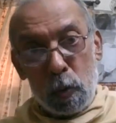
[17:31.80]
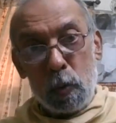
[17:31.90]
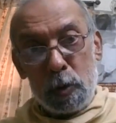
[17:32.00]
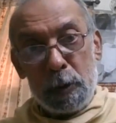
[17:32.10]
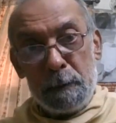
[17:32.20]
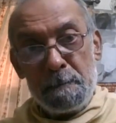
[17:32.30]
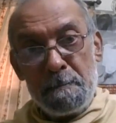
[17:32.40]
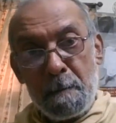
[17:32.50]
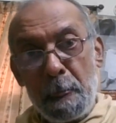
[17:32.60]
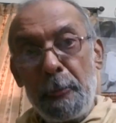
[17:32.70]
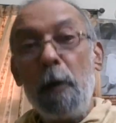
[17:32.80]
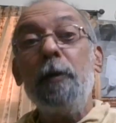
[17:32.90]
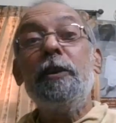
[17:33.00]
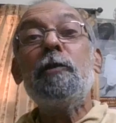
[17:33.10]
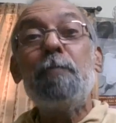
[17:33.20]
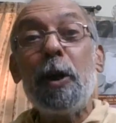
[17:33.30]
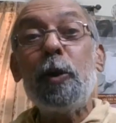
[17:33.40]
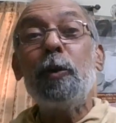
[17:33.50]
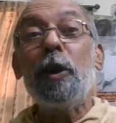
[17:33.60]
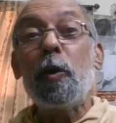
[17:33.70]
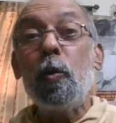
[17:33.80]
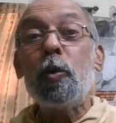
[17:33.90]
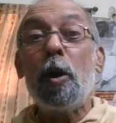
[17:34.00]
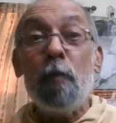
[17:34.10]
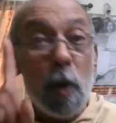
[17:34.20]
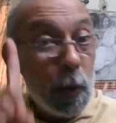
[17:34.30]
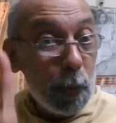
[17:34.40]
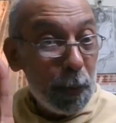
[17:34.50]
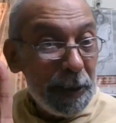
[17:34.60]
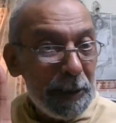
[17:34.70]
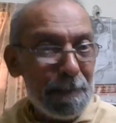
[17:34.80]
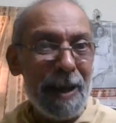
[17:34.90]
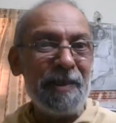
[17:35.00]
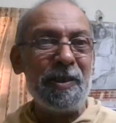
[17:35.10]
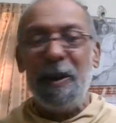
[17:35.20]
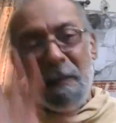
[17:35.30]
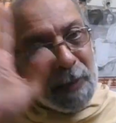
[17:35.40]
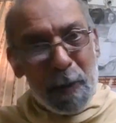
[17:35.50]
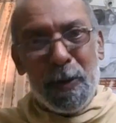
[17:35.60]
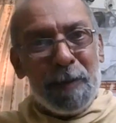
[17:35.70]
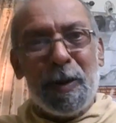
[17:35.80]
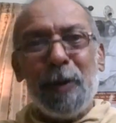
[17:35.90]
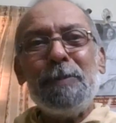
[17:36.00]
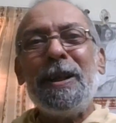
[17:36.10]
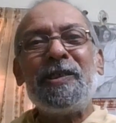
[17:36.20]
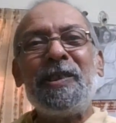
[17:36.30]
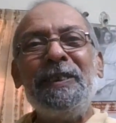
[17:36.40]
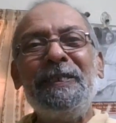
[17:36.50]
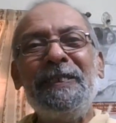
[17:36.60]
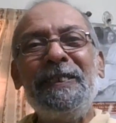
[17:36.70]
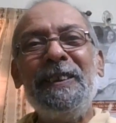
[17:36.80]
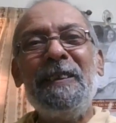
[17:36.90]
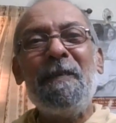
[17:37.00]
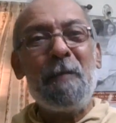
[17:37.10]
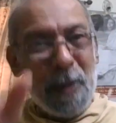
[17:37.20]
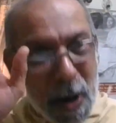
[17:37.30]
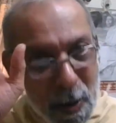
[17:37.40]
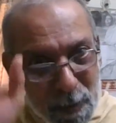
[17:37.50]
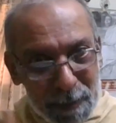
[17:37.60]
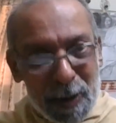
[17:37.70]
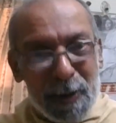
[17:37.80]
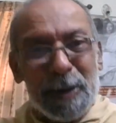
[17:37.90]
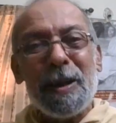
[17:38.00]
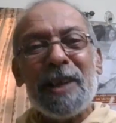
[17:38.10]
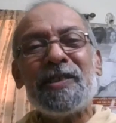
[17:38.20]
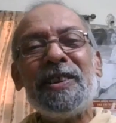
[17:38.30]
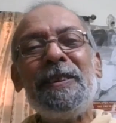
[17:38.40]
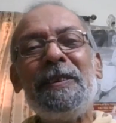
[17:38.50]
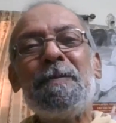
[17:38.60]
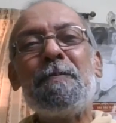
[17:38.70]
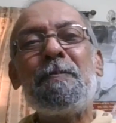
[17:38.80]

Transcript: route, on this particular route of knowing the master. Now we have found the master. Now we have found the master.